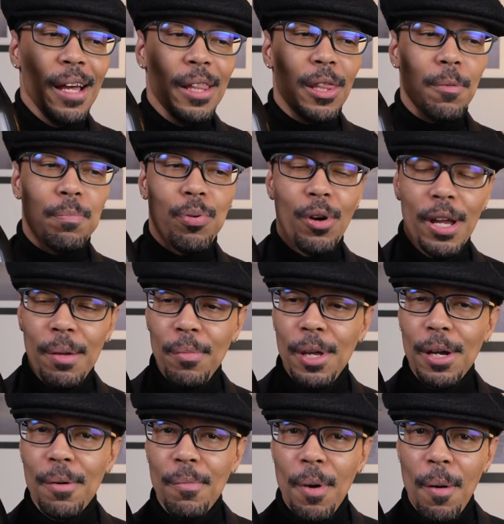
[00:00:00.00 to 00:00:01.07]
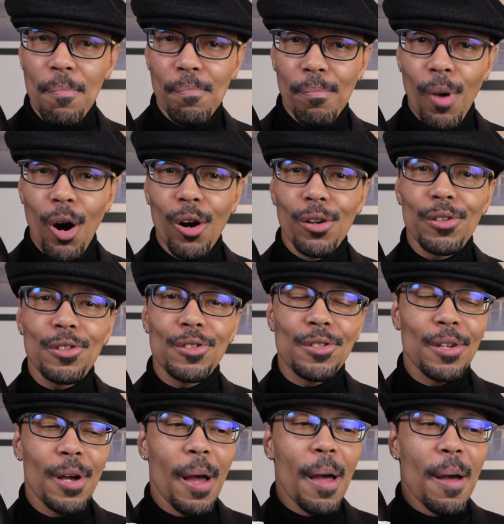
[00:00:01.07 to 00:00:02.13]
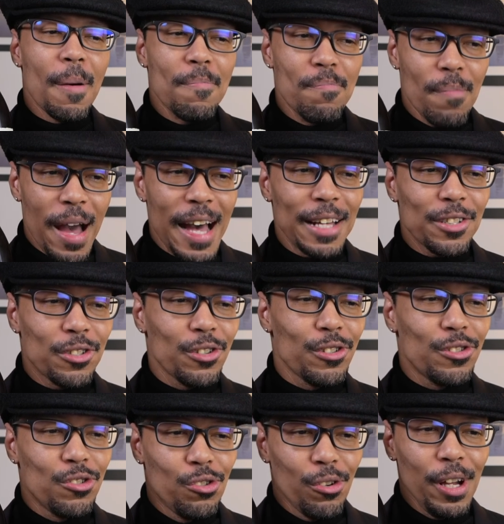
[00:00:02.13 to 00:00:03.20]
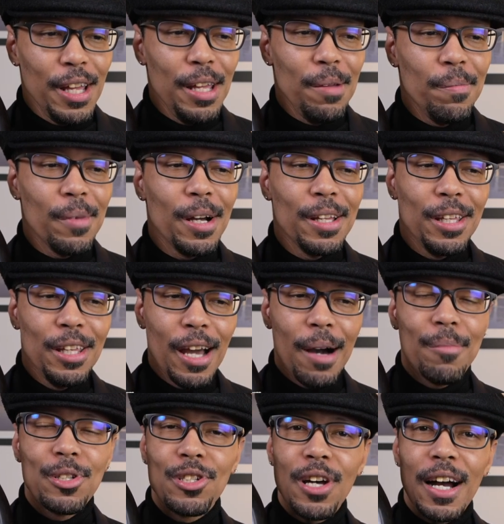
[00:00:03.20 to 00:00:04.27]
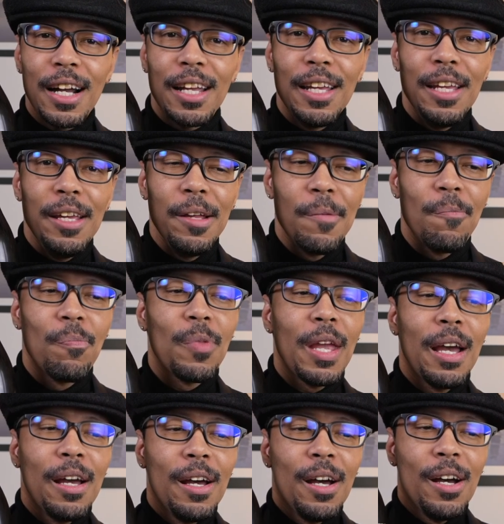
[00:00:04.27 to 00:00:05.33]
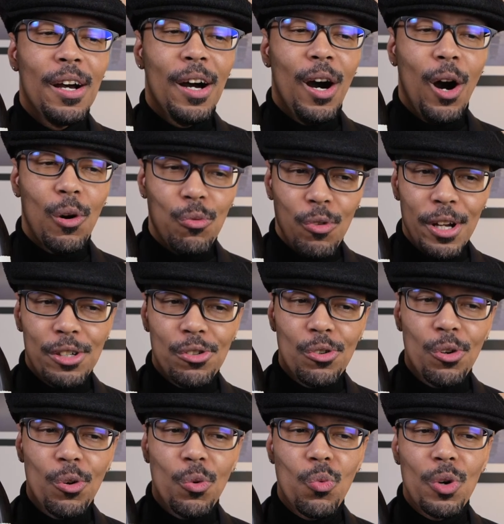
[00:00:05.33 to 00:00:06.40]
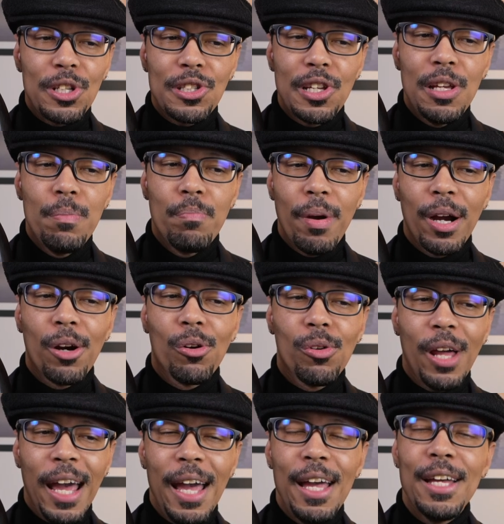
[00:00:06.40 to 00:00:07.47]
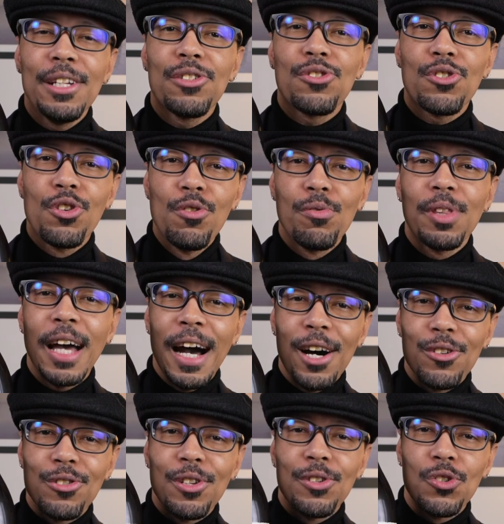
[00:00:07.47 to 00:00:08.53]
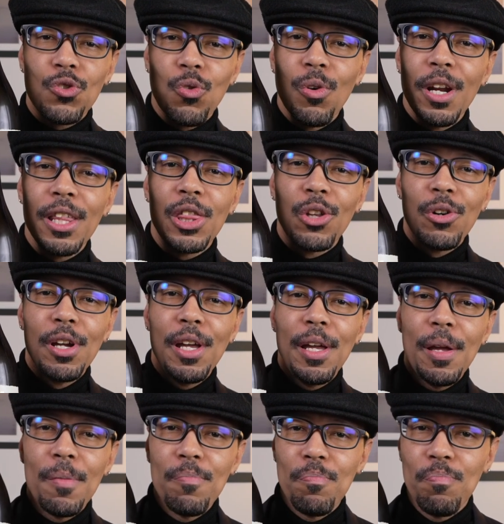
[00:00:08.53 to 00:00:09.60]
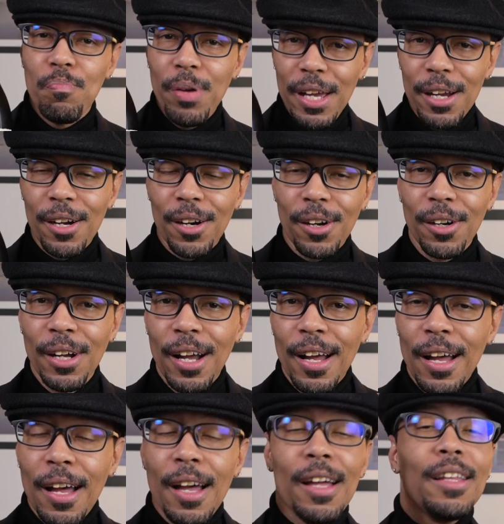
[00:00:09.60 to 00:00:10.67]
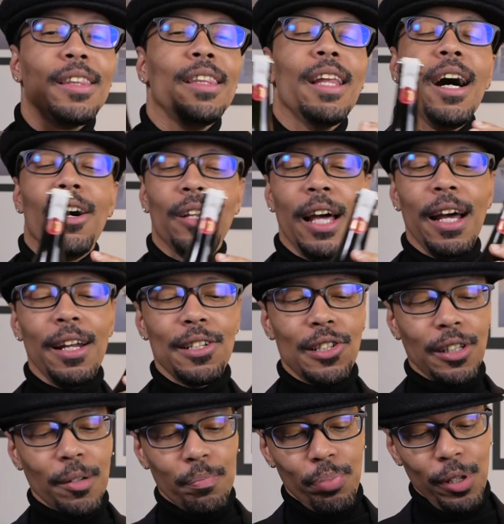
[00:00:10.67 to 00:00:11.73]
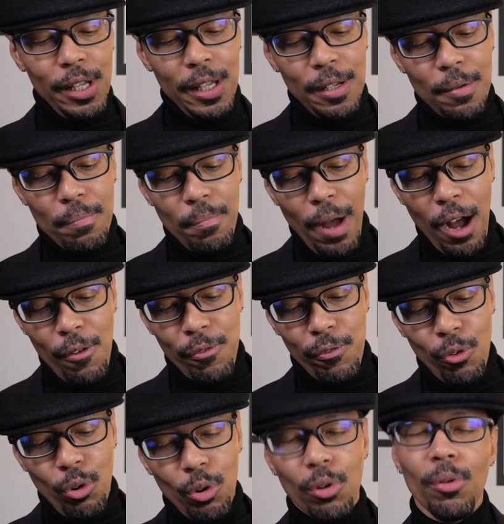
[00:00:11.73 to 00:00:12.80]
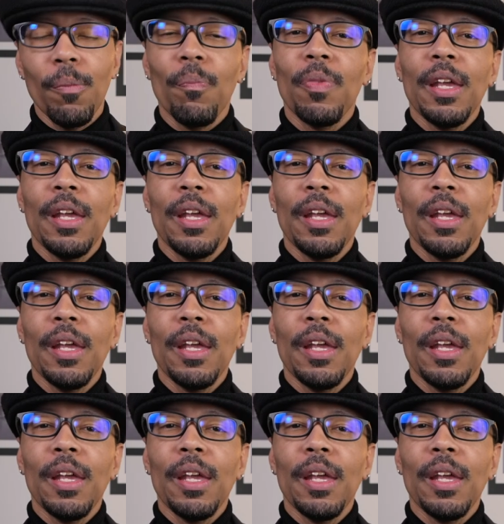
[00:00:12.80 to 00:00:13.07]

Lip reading: the Premium Malts Master's Dream Yamazaki Original Whiskey Barrel Aged 2023 beer. Now, that is a complete mouthful.